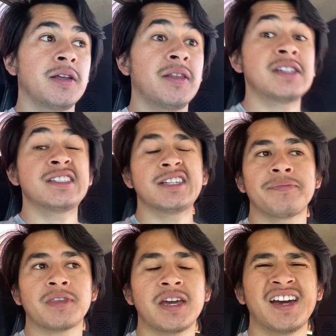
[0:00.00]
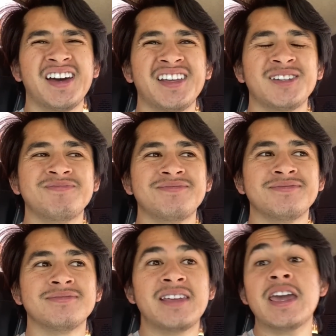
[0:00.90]
that's it. I got
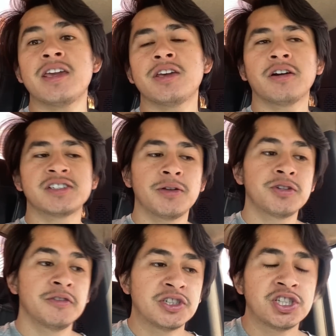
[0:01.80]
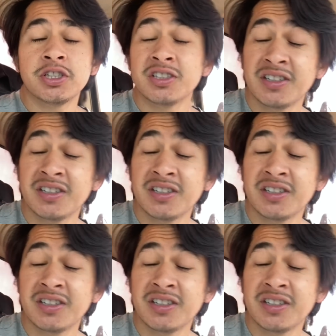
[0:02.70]
8 yards I'll do for sure,